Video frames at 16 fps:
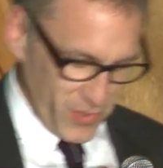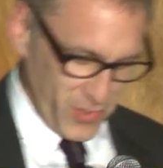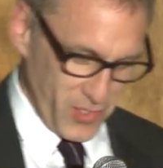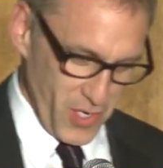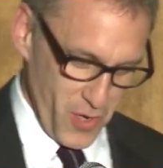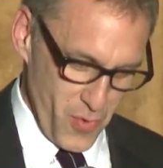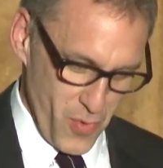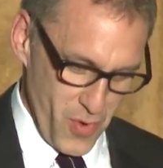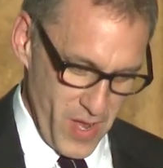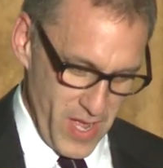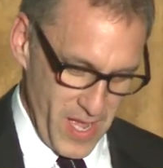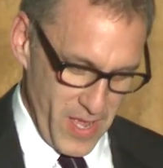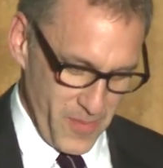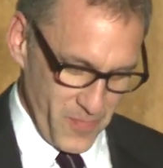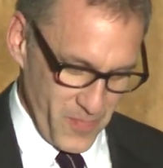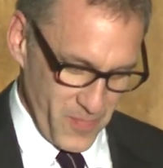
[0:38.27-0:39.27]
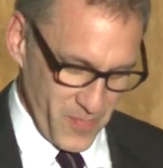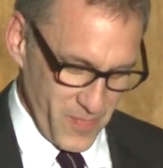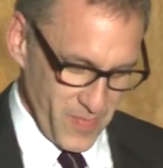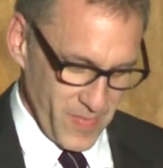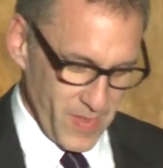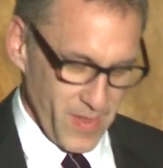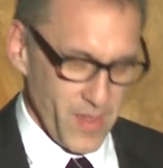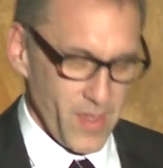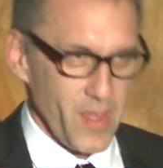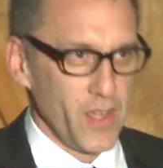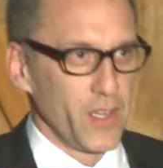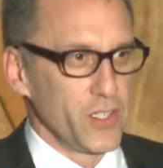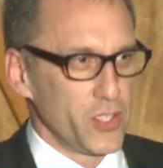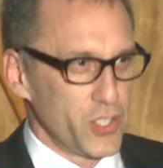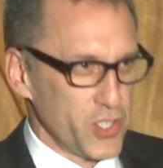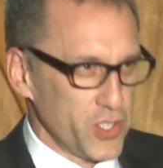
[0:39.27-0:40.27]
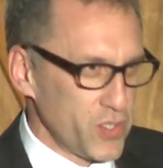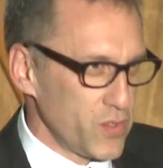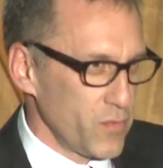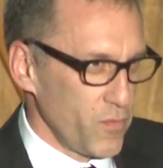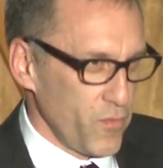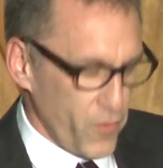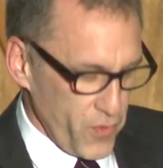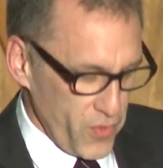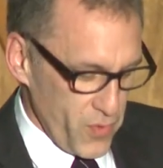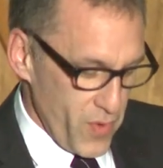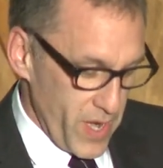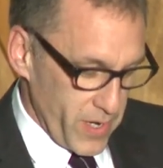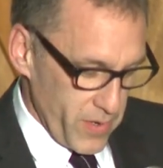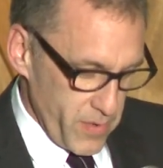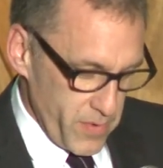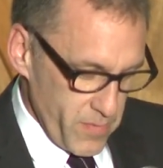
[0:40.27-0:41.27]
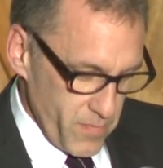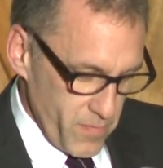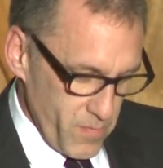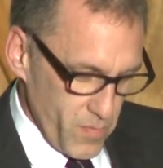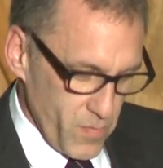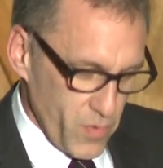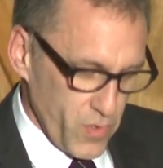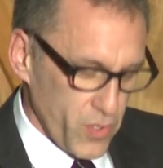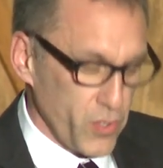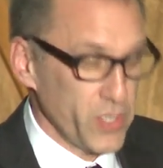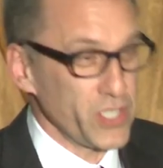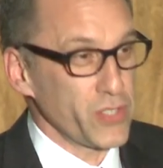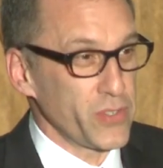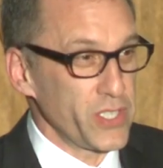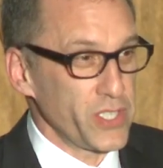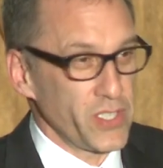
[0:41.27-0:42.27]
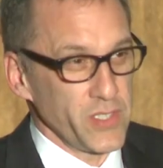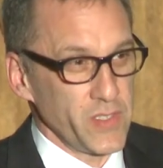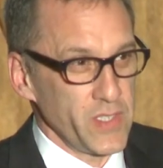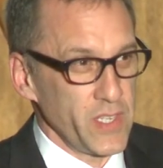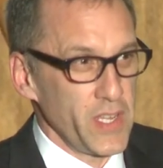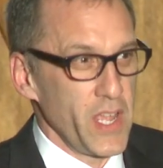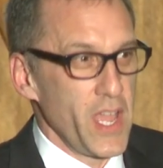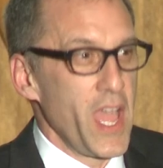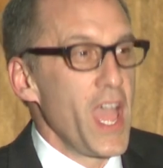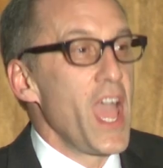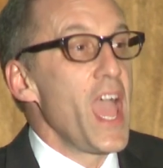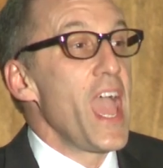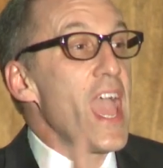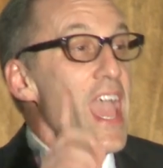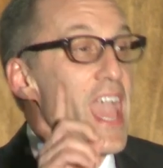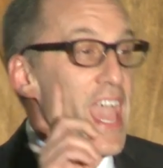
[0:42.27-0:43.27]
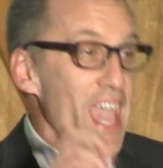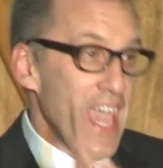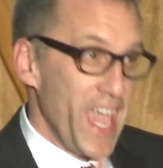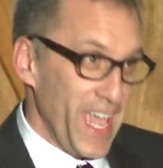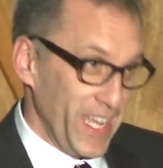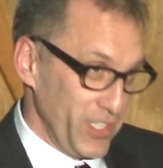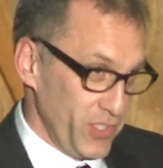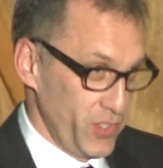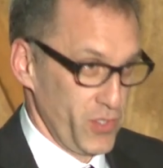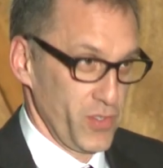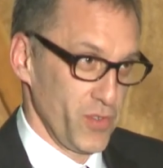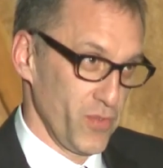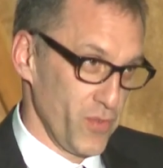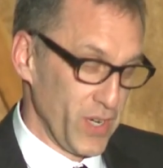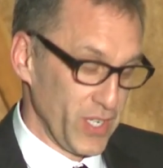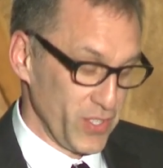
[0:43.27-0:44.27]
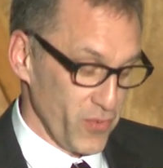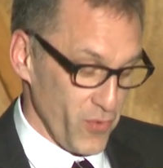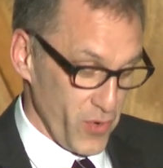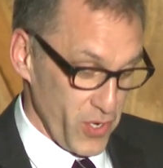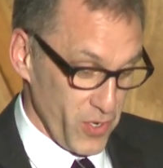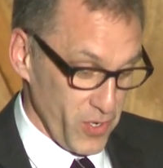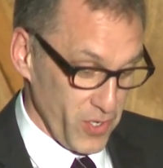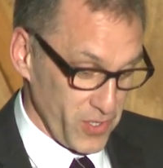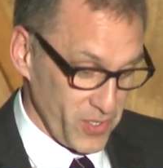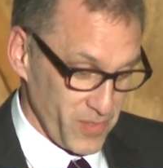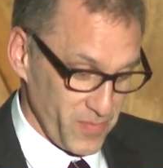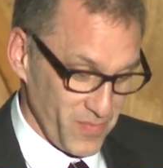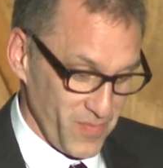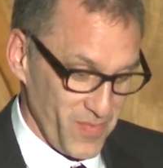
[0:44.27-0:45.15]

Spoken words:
So, just for the record, Chris Christensen hates Reservoir Dogs.